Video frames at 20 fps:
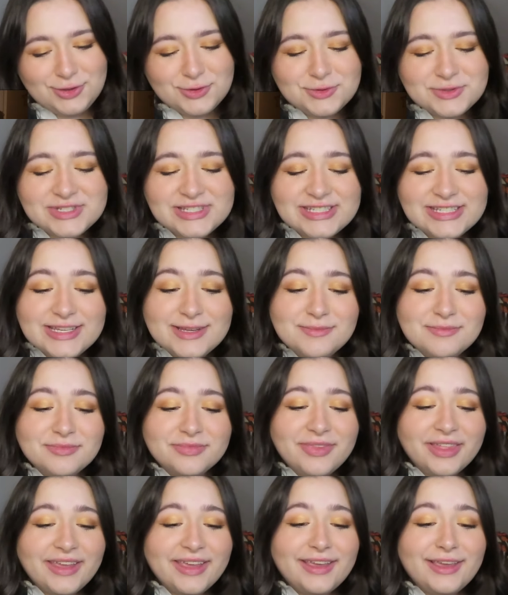You
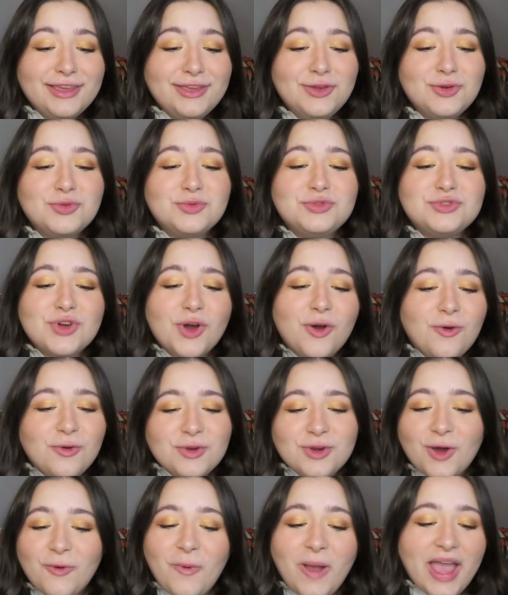seem like you don't
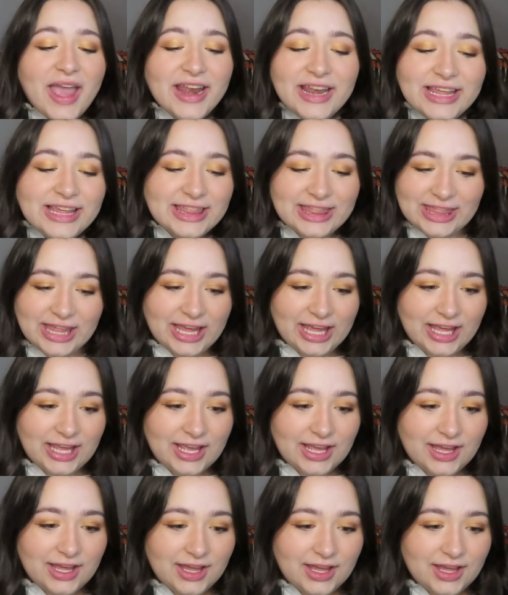know anything.